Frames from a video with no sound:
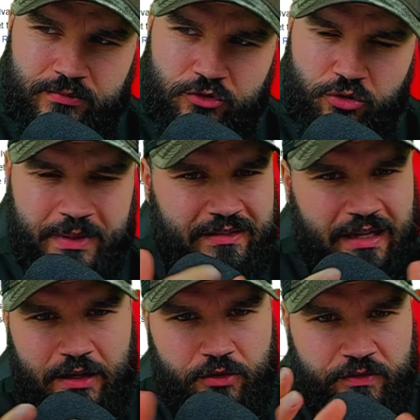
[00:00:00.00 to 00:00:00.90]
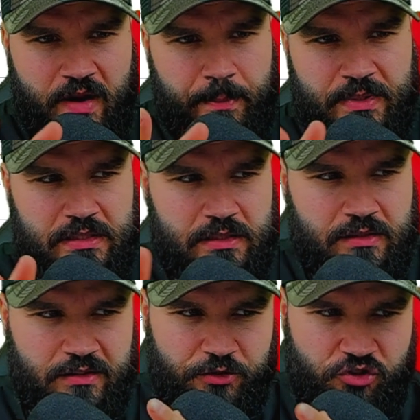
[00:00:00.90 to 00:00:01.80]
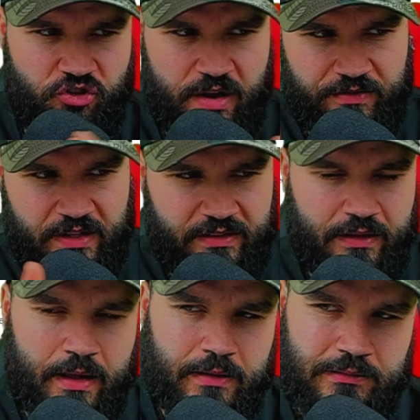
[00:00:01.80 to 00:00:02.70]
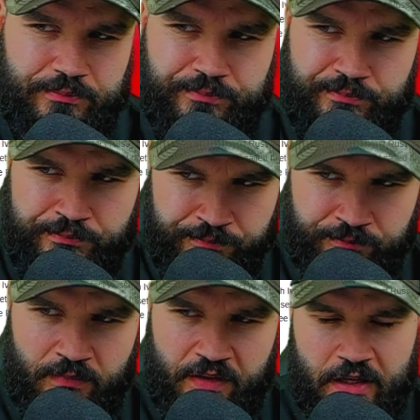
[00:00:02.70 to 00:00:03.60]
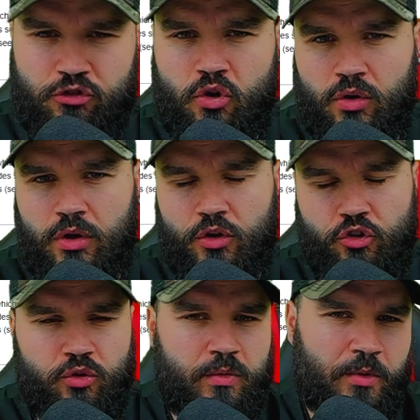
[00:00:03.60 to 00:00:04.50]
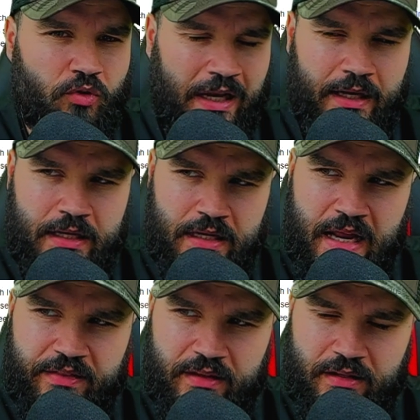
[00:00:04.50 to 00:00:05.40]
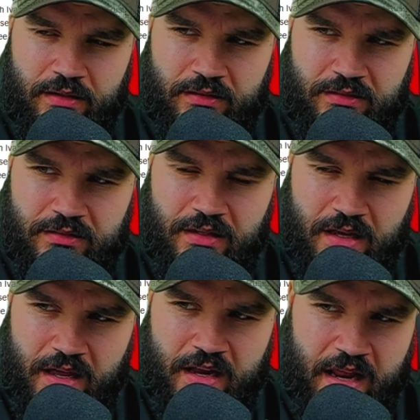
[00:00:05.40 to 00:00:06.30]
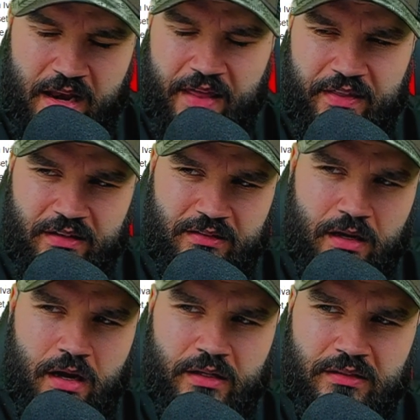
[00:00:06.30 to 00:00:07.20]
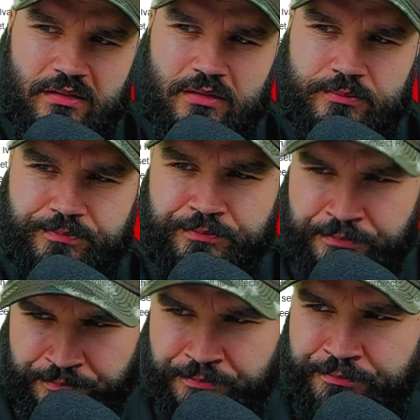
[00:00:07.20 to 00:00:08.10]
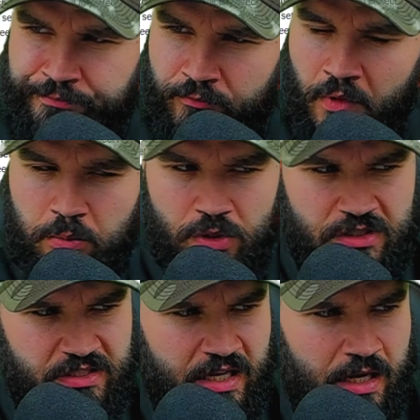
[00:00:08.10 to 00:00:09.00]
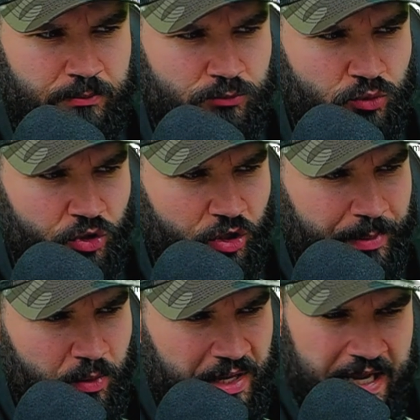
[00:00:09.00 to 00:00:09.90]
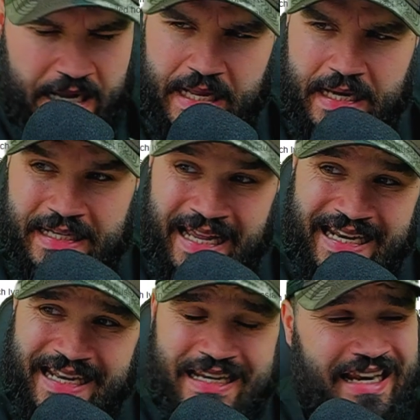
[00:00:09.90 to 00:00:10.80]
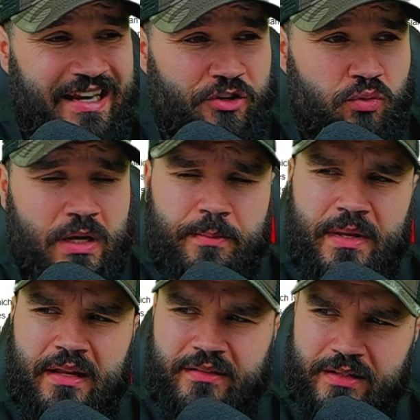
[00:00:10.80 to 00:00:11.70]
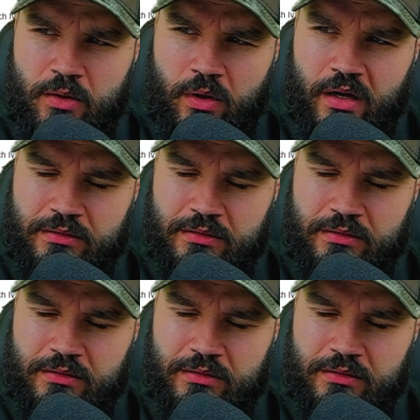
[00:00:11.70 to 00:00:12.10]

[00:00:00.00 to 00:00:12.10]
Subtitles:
Something's had to have happened. There's a shift, hasn't there? I think it's got a lot to do with morality and ethicness and ethics, guys. But we're on about 18, 19, nearly 20 minutes now, guys.